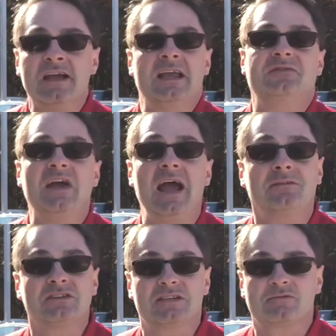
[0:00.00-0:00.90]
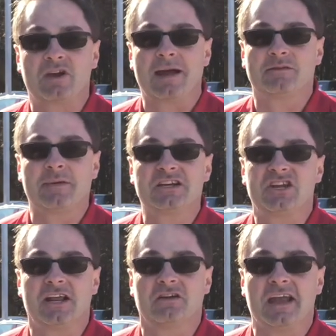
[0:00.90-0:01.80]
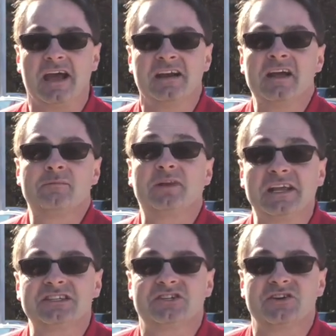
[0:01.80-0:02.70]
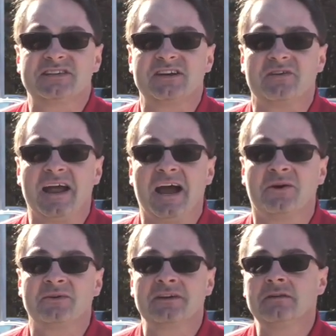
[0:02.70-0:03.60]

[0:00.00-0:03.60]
If you haven't subscribed to my channel yet, please do so now.